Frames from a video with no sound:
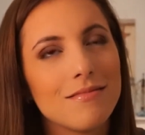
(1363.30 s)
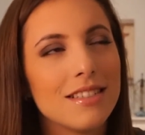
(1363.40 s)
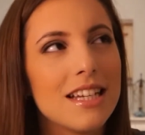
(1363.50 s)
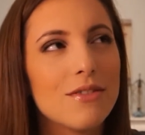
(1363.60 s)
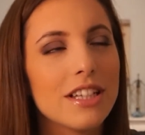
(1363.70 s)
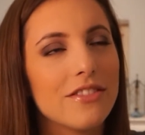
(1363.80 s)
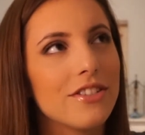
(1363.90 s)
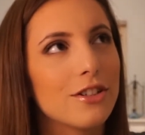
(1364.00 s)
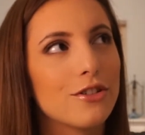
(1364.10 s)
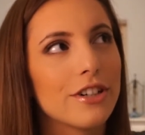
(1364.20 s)
didn't really
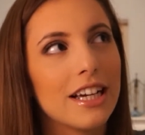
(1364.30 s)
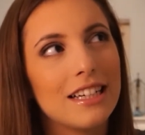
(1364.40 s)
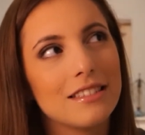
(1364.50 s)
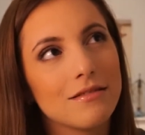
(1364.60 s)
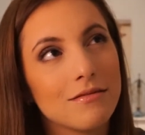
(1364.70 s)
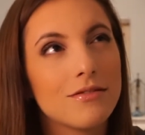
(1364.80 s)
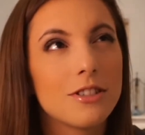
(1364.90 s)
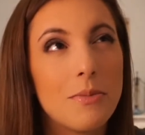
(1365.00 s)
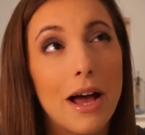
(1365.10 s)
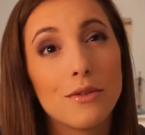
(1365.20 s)
feel great
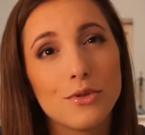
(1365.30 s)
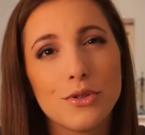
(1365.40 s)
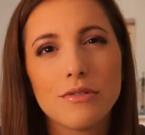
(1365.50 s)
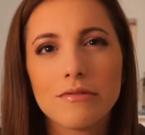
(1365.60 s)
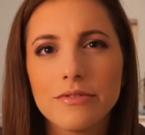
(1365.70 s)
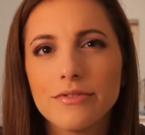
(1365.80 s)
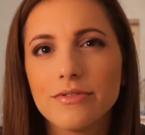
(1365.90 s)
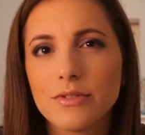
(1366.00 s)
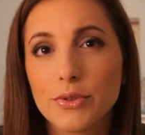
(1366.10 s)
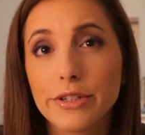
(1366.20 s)
for about
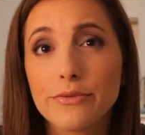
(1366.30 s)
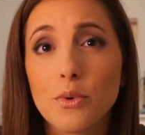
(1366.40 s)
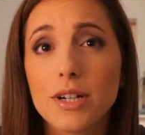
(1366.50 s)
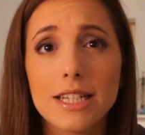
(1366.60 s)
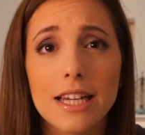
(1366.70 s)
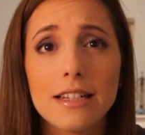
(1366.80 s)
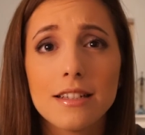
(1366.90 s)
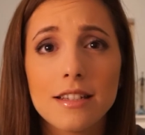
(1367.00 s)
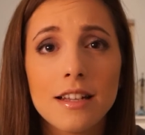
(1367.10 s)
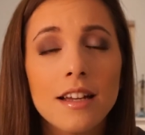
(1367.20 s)
3 or 4
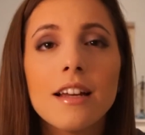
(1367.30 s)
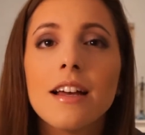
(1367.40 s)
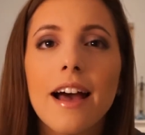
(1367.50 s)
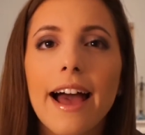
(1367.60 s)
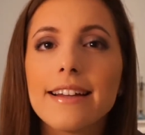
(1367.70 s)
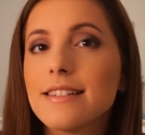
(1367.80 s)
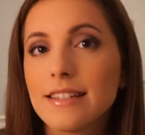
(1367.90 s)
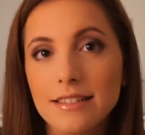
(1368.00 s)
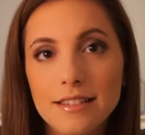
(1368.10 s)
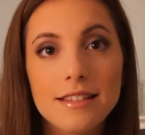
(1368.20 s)
days. I
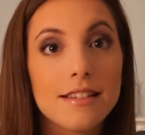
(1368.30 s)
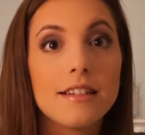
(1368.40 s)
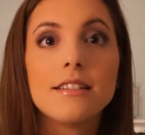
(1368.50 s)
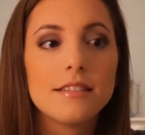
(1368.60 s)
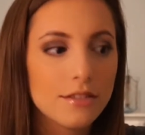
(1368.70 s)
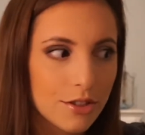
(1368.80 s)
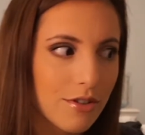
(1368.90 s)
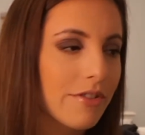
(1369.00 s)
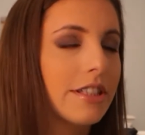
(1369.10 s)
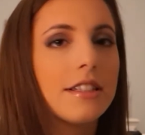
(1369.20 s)
did still
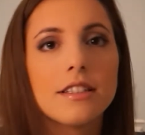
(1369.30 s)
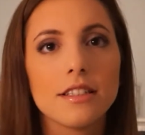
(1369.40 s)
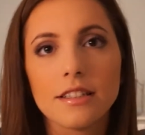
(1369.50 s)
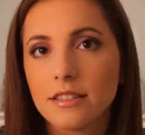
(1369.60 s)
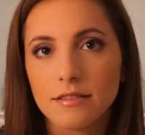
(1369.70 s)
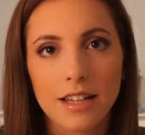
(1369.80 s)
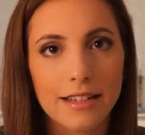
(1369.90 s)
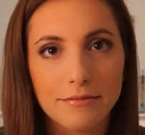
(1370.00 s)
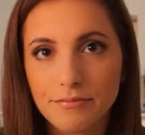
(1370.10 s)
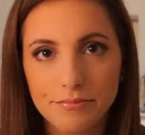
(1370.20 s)
do everything, and
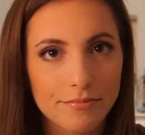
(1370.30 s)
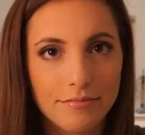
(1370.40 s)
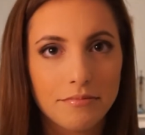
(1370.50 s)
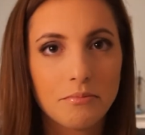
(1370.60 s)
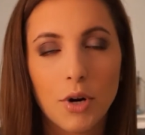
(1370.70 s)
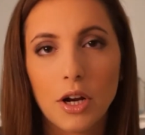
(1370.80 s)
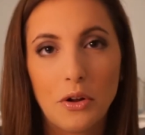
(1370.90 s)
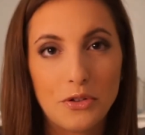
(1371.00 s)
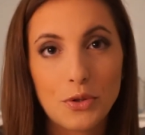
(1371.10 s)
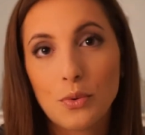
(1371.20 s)
I went on
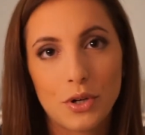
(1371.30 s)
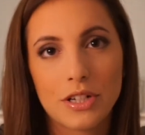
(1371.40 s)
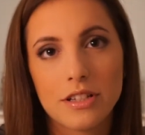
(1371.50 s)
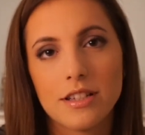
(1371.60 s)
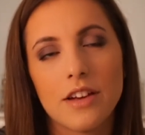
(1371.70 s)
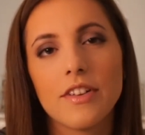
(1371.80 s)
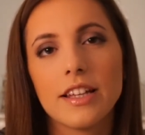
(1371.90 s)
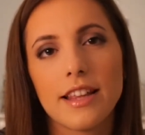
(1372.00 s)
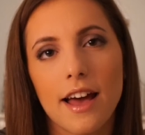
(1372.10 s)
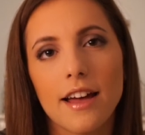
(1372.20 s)
all the tours and stuff
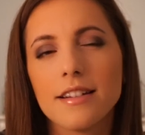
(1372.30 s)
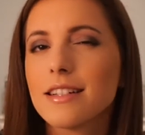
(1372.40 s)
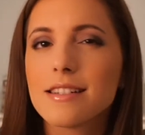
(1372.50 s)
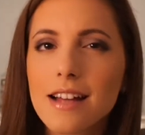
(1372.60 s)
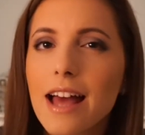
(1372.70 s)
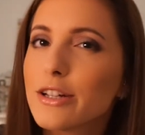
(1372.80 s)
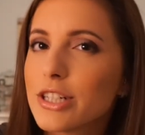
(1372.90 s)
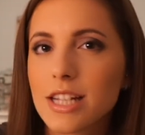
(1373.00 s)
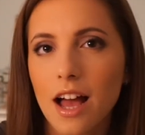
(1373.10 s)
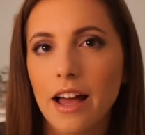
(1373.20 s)
like that, and I still had a
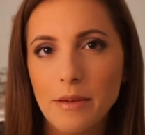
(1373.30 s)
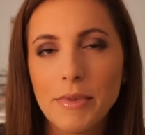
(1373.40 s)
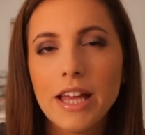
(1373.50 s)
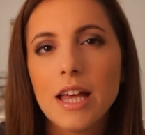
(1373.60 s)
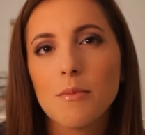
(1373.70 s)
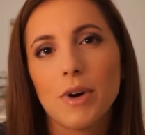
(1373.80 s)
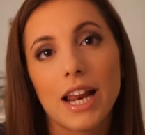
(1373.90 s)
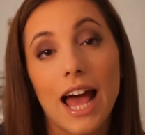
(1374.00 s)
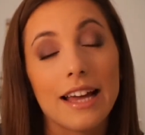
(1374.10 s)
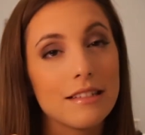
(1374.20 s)
good time,
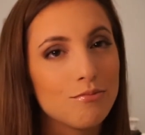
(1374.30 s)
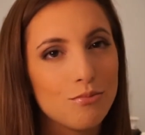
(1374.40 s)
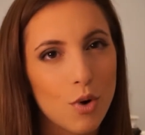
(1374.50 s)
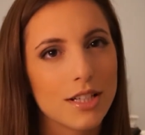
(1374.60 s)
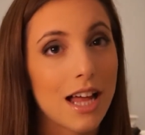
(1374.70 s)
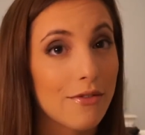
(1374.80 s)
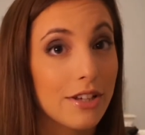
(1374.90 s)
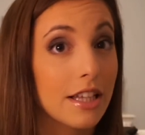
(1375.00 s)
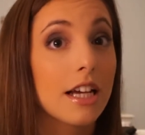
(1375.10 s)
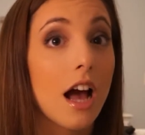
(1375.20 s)
but I was not
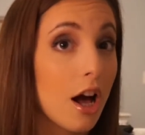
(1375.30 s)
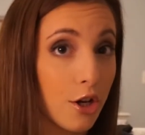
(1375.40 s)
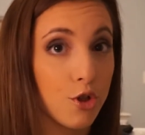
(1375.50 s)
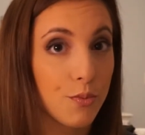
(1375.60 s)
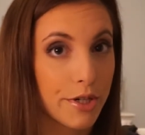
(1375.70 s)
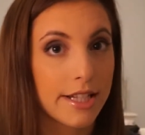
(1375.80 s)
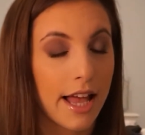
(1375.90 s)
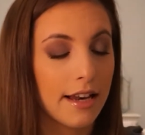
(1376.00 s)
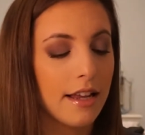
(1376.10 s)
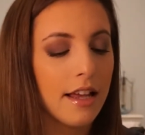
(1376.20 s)
feeling
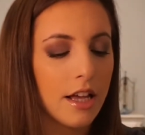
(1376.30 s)
100%.